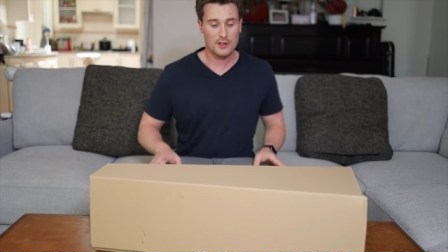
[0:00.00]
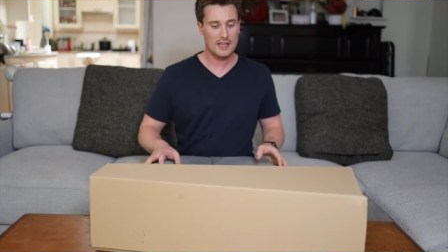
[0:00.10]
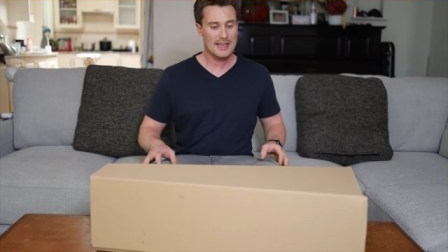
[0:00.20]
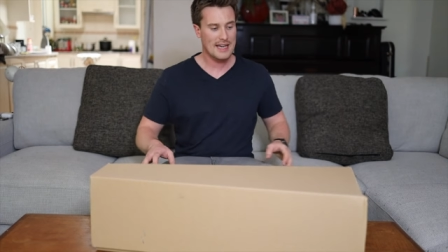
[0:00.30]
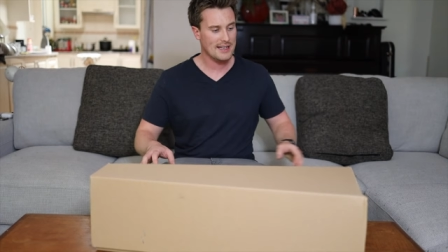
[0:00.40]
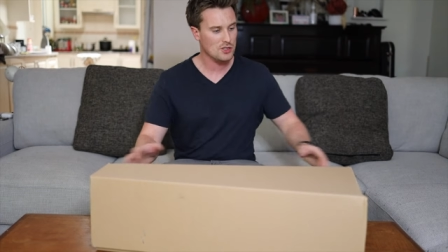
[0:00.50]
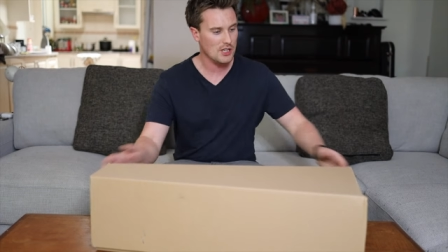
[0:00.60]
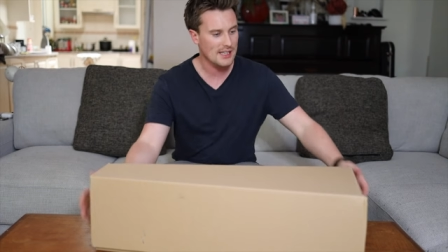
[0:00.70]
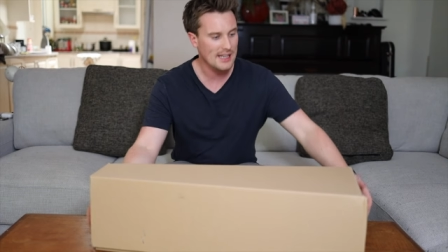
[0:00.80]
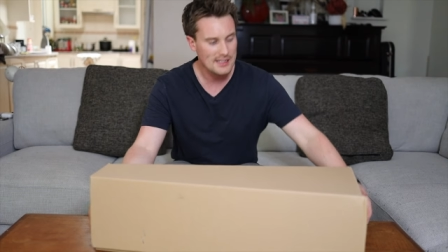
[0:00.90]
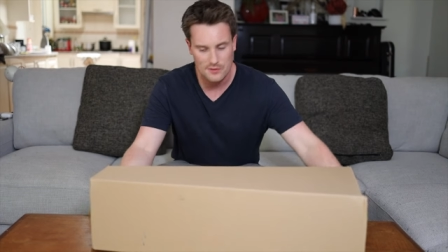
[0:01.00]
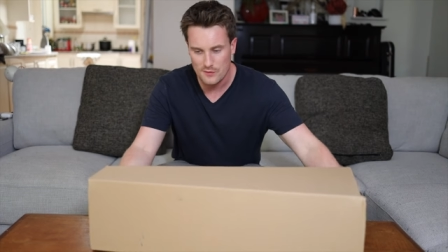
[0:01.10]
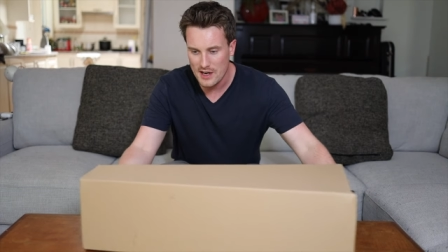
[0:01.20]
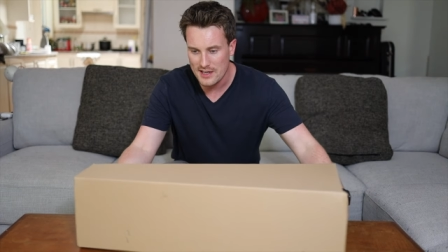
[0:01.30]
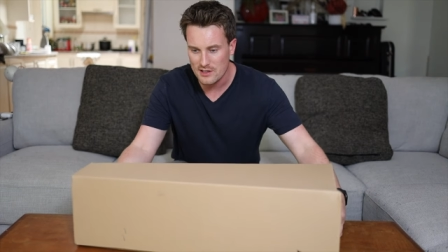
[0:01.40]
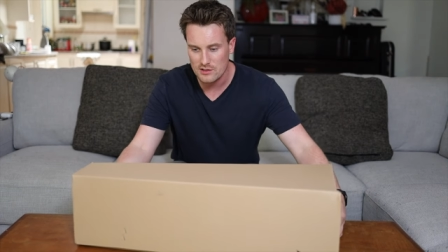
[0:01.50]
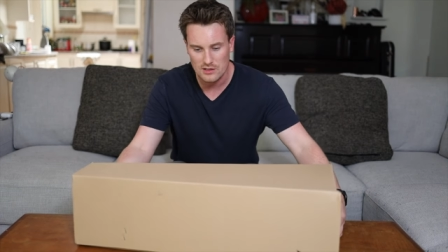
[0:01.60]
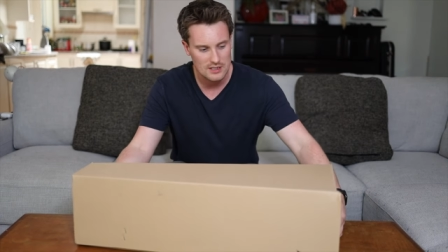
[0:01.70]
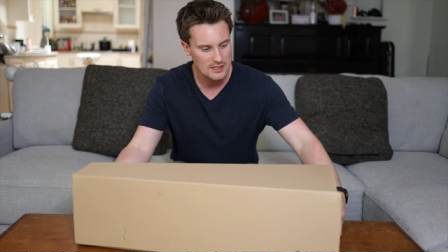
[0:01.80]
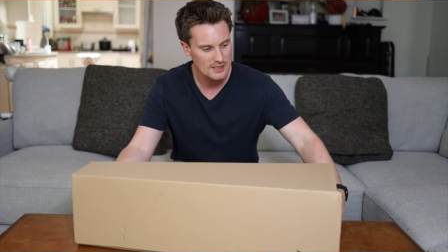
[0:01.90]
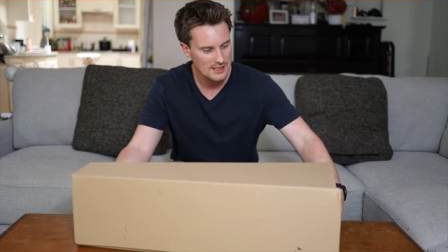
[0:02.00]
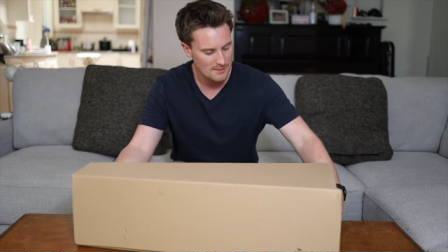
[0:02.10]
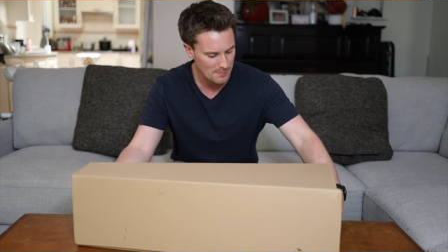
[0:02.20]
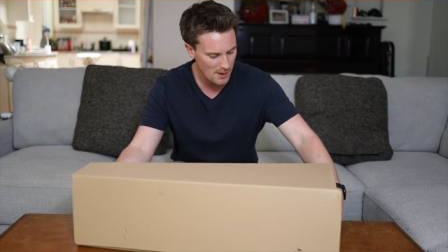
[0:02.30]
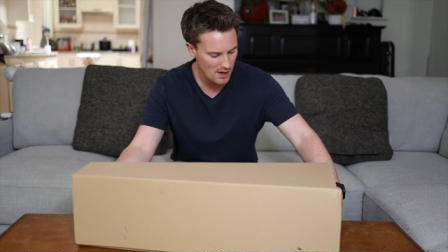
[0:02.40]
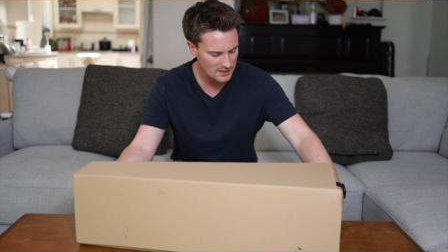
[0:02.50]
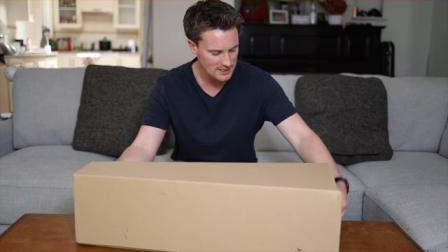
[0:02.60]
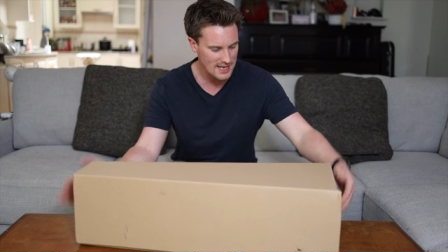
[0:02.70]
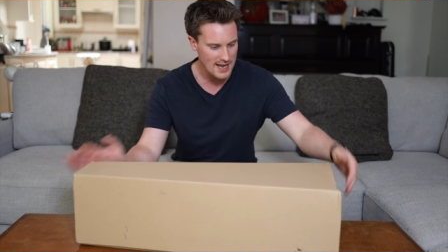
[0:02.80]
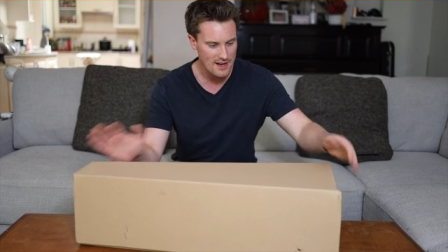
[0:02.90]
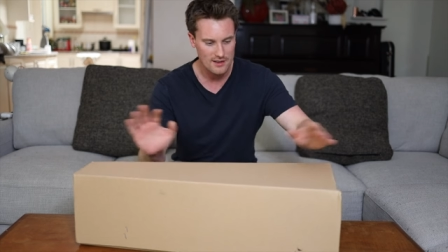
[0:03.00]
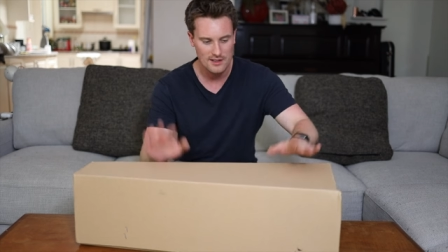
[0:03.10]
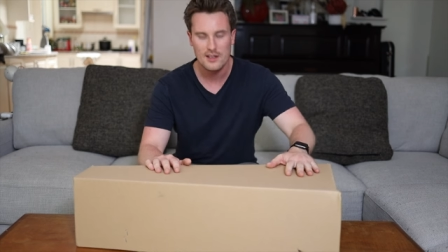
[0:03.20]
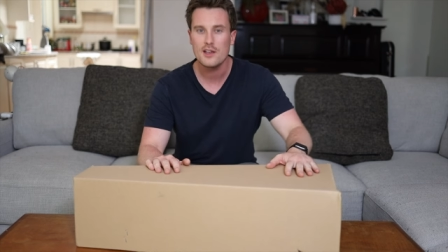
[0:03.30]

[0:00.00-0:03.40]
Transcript: Okay, and checking out the final box now.